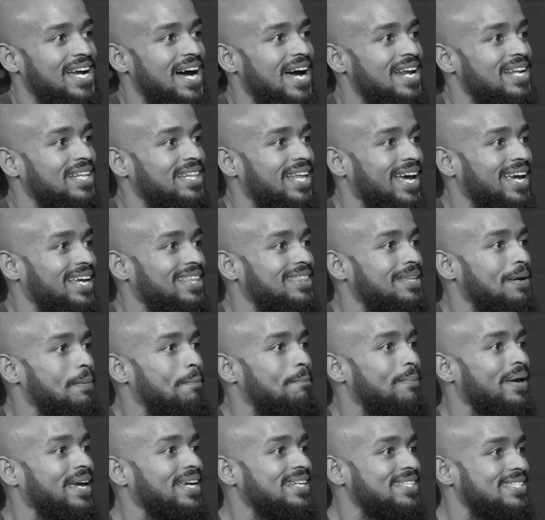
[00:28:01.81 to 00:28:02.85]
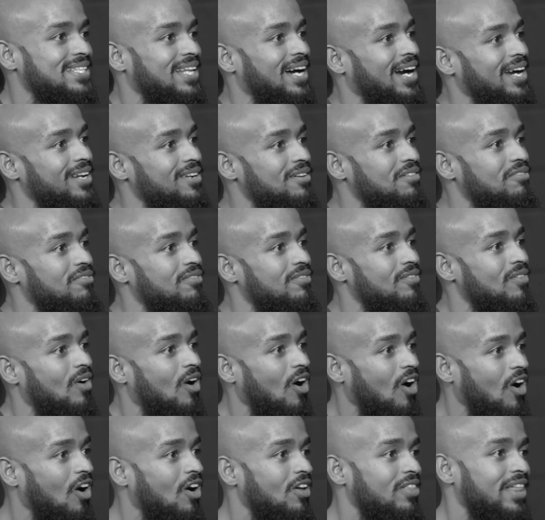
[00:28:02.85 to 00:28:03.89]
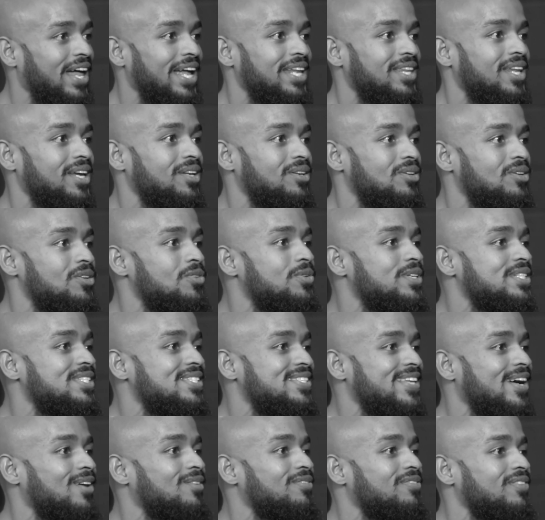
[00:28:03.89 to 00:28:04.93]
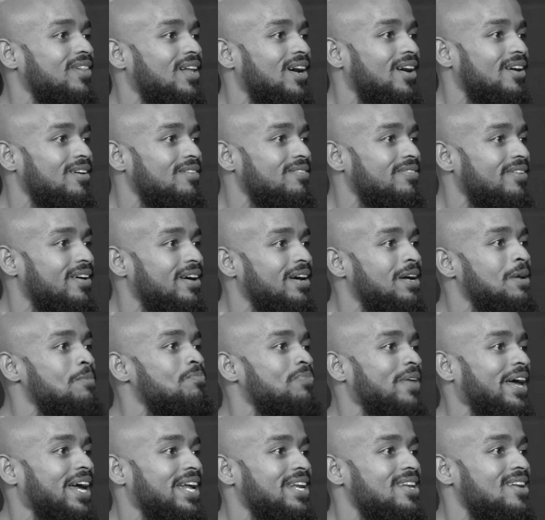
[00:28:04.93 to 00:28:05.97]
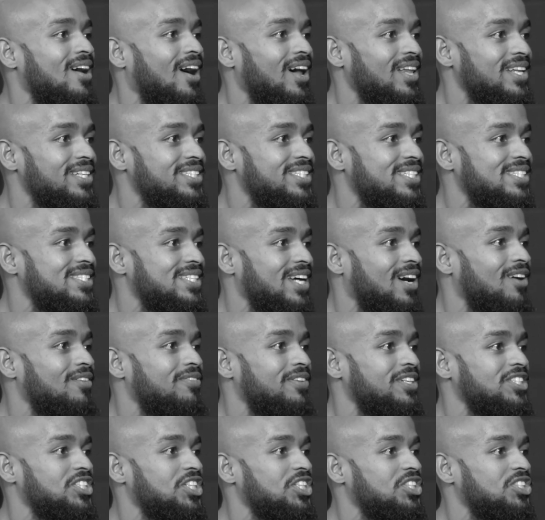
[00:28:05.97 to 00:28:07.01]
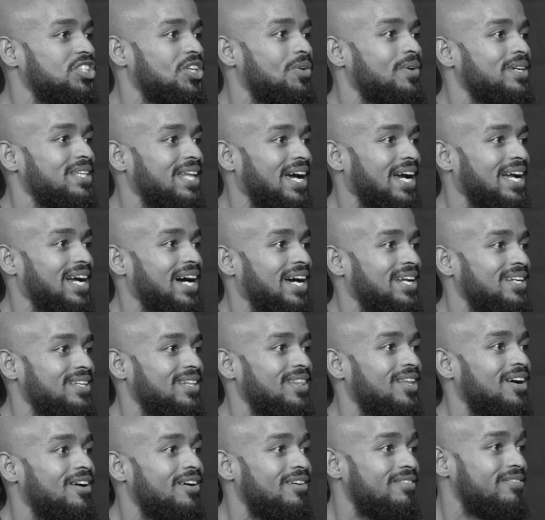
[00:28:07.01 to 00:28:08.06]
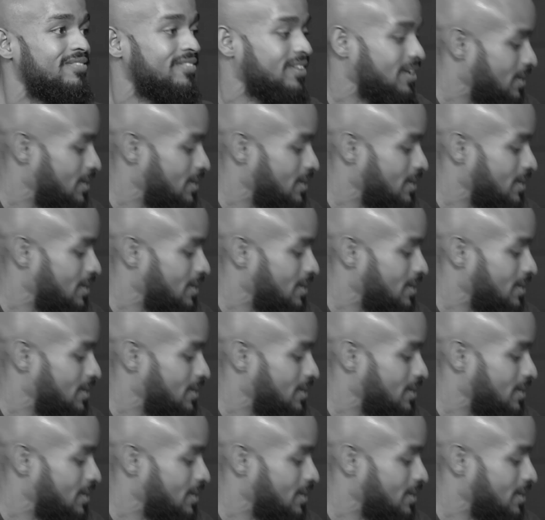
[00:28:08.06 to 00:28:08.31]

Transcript: kind of like the baseline of all that they do is self-love and knowledge of self and just showing that kind of love.